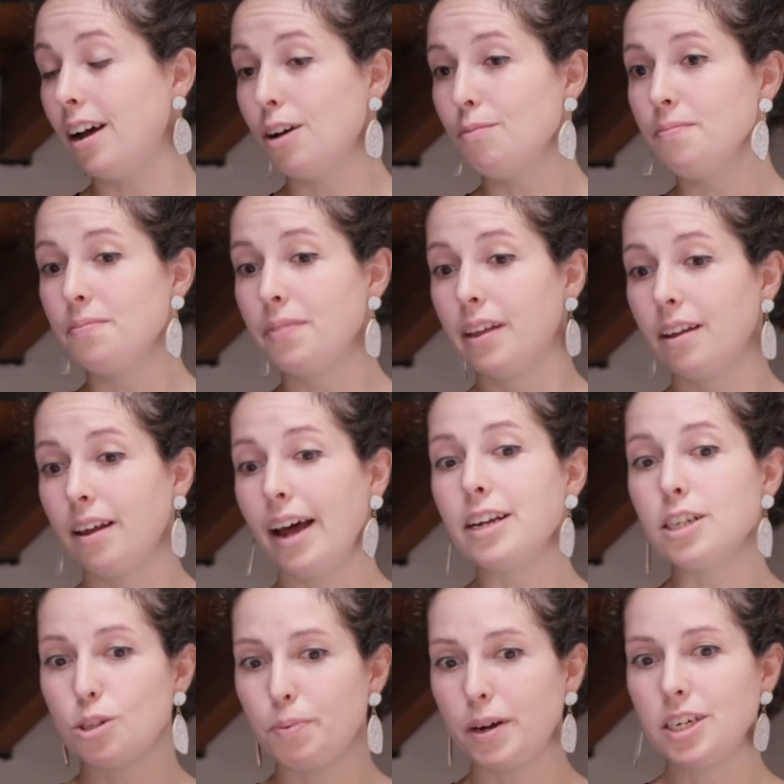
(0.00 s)
And
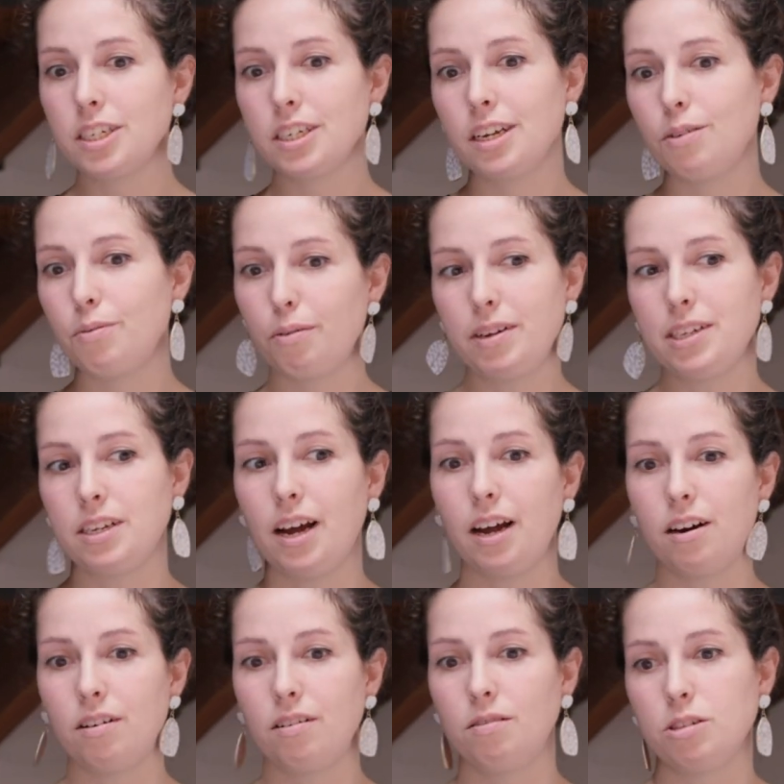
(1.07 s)
especially when we
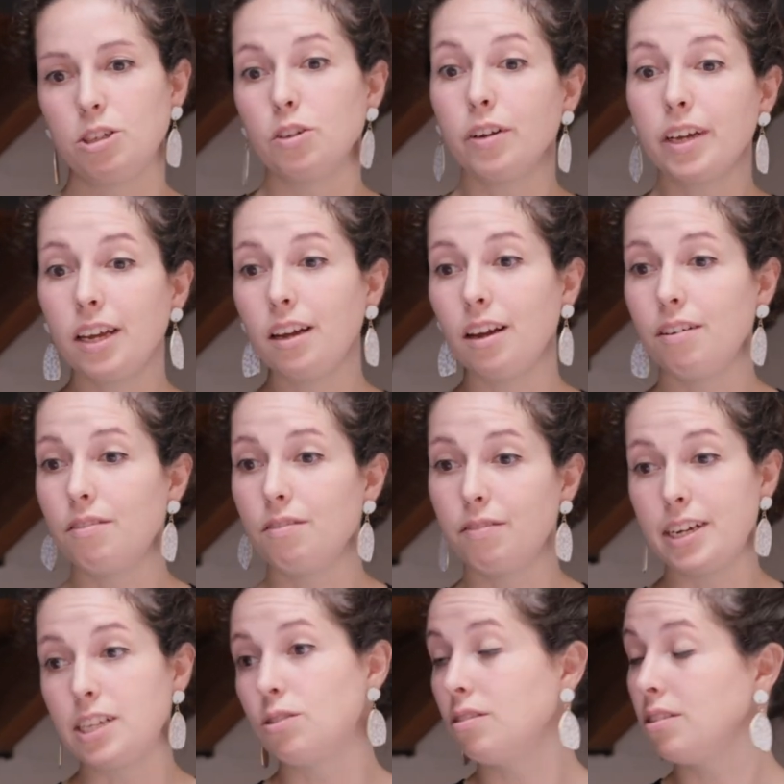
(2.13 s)
start also looking at
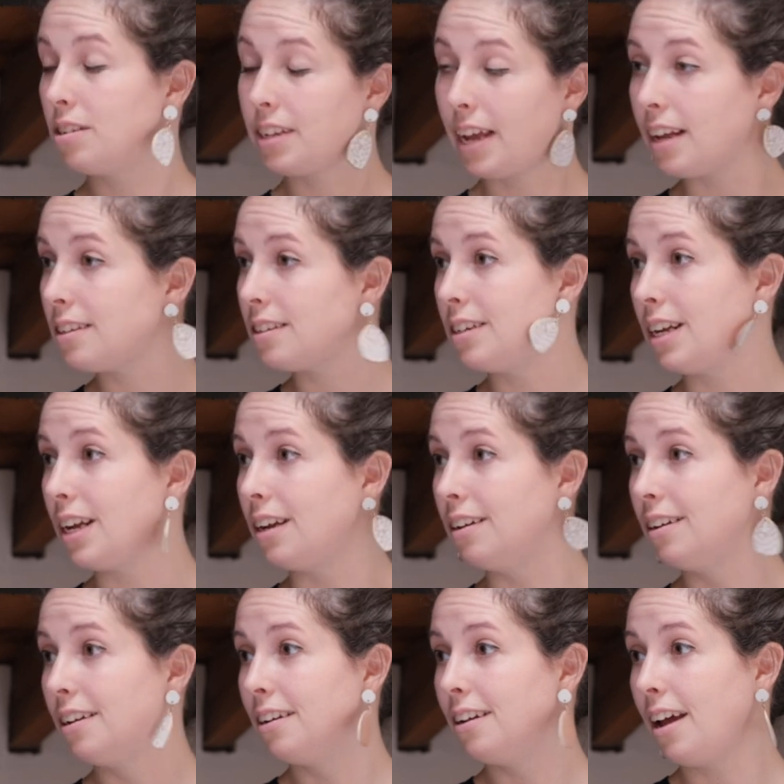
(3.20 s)
resource
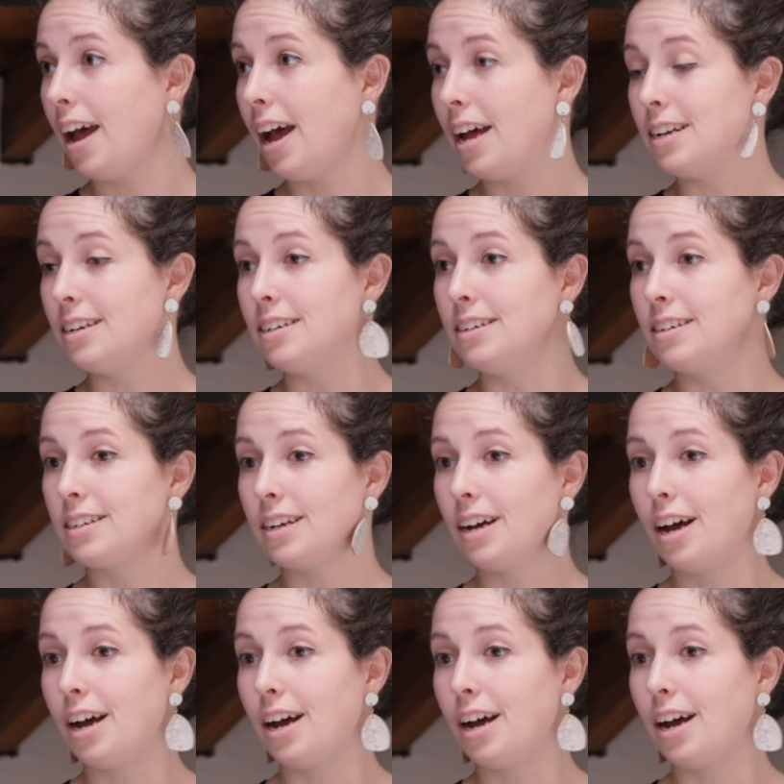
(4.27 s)
scarcity, and